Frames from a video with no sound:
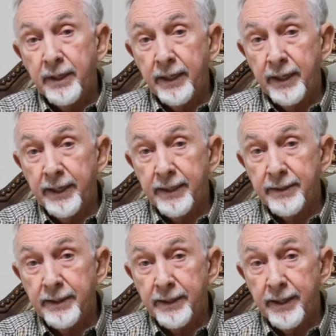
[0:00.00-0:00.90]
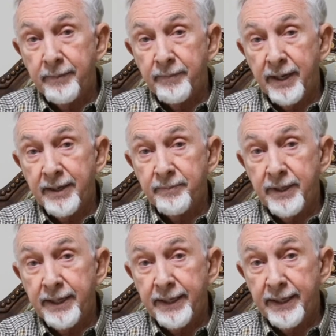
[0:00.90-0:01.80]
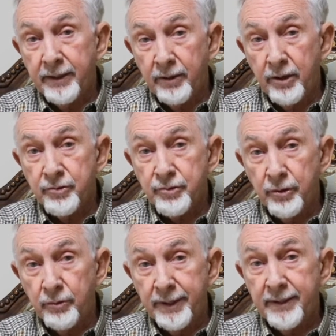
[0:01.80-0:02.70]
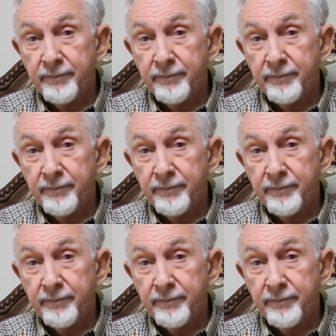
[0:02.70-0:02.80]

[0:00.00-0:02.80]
And I'm getting also